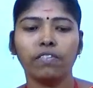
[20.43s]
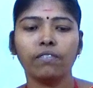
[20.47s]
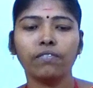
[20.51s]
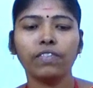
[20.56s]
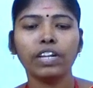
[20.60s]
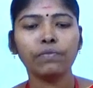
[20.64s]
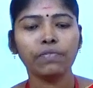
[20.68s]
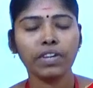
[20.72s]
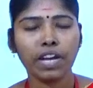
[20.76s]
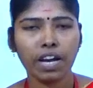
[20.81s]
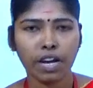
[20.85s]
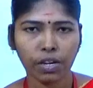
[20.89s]

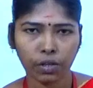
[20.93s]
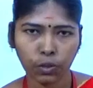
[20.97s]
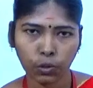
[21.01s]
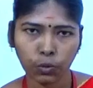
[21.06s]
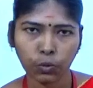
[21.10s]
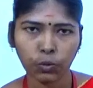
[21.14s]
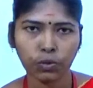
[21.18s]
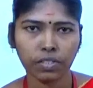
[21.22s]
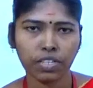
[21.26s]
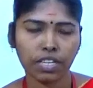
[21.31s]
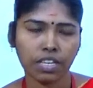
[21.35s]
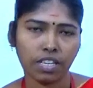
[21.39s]
When we are
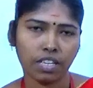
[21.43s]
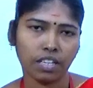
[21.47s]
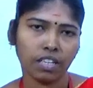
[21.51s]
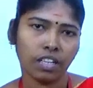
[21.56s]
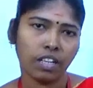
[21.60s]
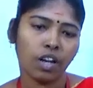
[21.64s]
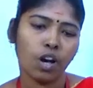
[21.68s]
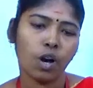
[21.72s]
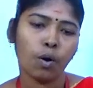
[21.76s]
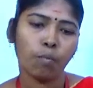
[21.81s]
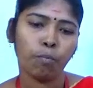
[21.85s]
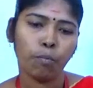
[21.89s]
using
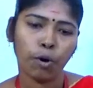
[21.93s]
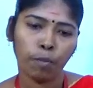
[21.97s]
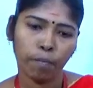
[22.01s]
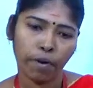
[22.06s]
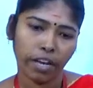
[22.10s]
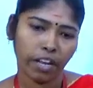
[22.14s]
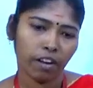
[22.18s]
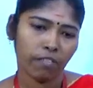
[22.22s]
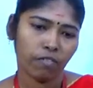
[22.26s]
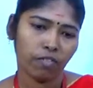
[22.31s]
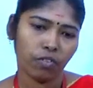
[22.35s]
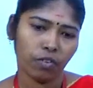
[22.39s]

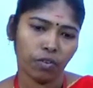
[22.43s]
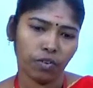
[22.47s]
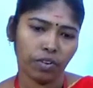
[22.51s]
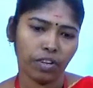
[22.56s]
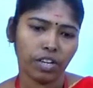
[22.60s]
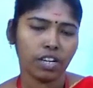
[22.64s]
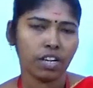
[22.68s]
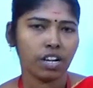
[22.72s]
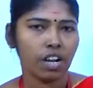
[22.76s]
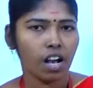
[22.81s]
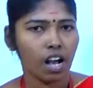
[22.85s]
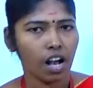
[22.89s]
mobile phone
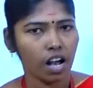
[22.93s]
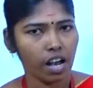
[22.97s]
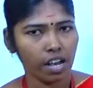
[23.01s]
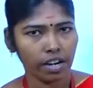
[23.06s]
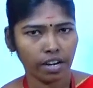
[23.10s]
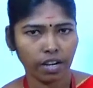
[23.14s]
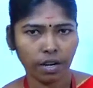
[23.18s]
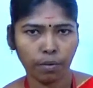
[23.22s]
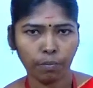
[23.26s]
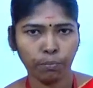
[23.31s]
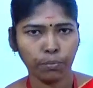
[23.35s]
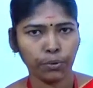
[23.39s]
or
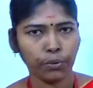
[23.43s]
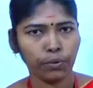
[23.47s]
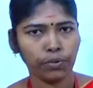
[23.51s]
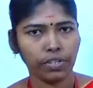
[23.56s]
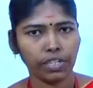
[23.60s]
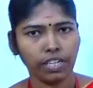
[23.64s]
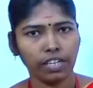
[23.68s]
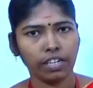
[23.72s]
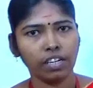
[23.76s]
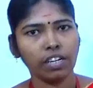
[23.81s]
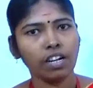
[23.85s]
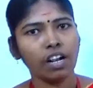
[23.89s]

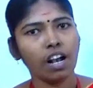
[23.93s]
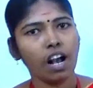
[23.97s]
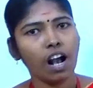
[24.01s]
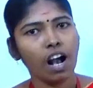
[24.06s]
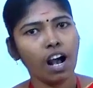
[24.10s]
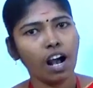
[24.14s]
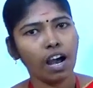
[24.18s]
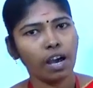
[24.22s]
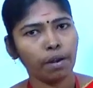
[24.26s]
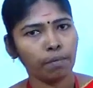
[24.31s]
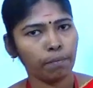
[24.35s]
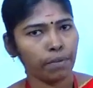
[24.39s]
computer
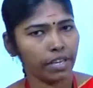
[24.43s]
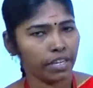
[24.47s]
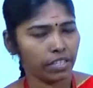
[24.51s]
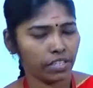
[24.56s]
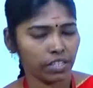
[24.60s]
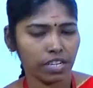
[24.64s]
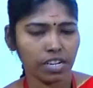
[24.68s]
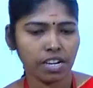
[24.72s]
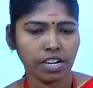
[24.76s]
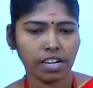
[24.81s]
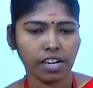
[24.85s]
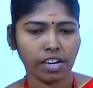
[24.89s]
or
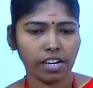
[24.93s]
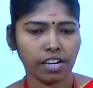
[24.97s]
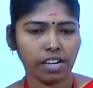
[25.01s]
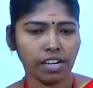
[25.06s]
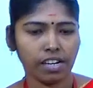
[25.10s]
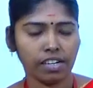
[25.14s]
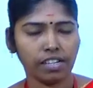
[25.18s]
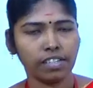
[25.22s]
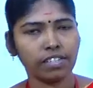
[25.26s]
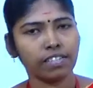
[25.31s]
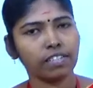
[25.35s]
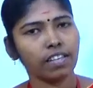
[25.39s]
maintaining
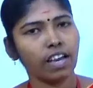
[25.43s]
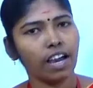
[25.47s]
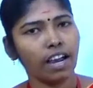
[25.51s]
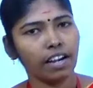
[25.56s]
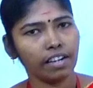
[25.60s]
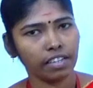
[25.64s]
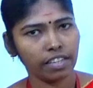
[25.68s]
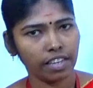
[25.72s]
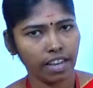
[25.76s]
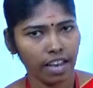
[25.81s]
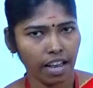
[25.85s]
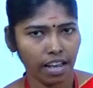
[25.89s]
records
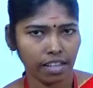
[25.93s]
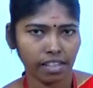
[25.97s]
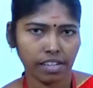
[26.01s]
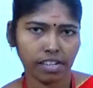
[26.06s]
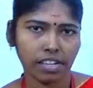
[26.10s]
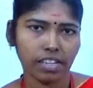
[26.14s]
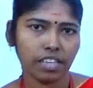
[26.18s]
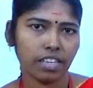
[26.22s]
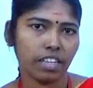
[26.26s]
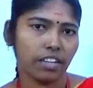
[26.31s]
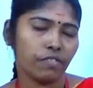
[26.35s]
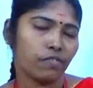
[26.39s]
and
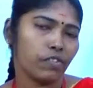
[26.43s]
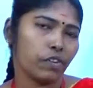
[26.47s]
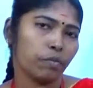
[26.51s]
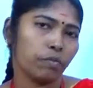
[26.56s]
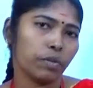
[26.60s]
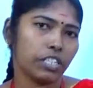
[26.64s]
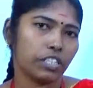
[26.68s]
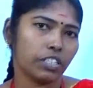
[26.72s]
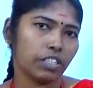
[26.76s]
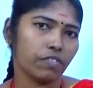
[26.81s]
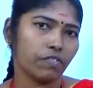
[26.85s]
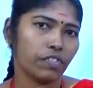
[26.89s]
gathering
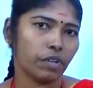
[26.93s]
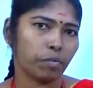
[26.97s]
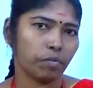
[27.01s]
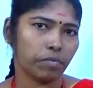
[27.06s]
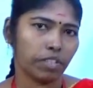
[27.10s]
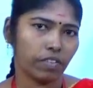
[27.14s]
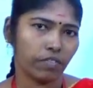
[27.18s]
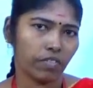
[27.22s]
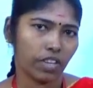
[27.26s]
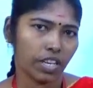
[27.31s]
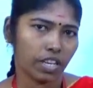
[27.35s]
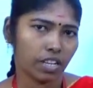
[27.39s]
information from
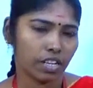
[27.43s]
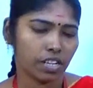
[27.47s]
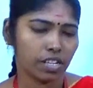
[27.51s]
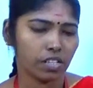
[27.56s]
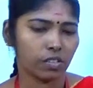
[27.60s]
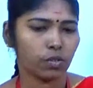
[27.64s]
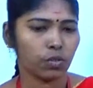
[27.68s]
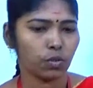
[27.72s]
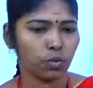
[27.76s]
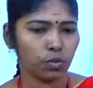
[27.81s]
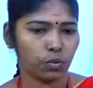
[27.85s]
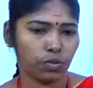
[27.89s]
the
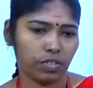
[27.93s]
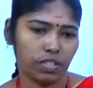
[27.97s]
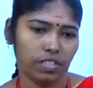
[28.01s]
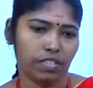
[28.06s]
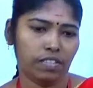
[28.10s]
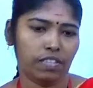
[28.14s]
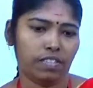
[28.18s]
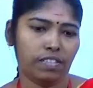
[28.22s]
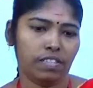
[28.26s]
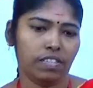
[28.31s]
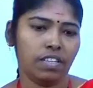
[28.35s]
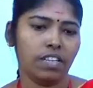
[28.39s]
various
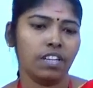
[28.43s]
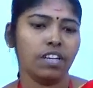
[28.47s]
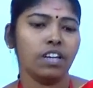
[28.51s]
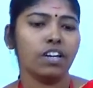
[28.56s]
sources.